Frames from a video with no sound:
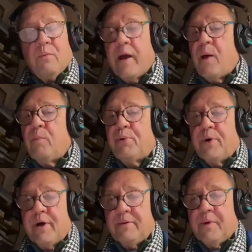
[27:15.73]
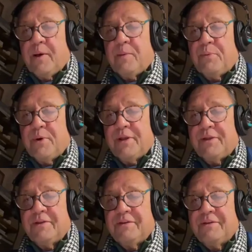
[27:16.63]
Well put, well
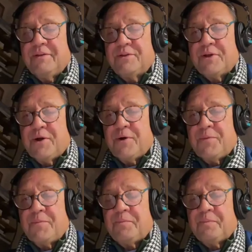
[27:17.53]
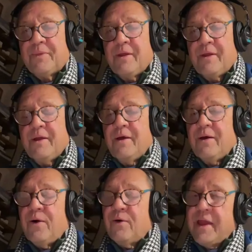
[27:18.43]
put. So,
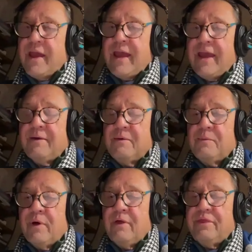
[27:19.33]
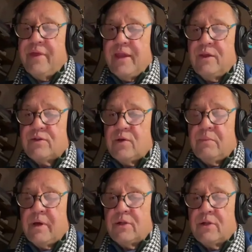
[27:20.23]
okay. Well, thank you
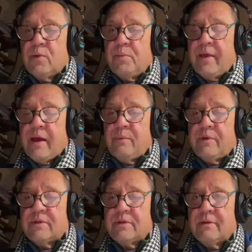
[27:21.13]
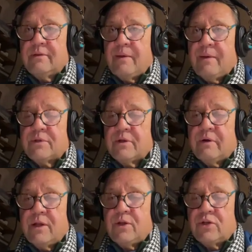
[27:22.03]
so much, Lupe. That was a
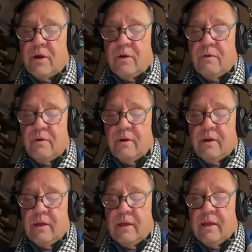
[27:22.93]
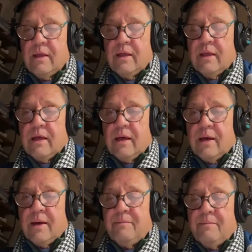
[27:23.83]
great show.
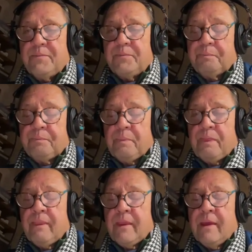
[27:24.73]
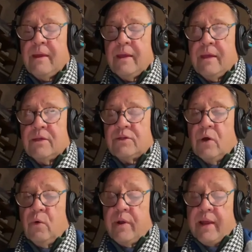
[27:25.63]

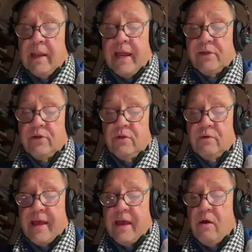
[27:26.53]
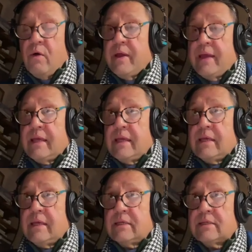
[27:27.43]
So what I'd like to do now
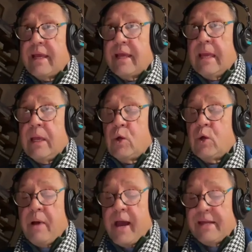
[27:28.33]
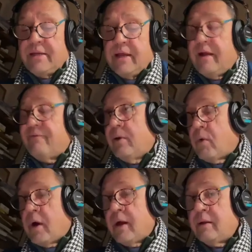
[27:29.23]
is say goodbye to
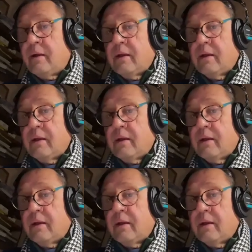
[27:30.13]
everyone.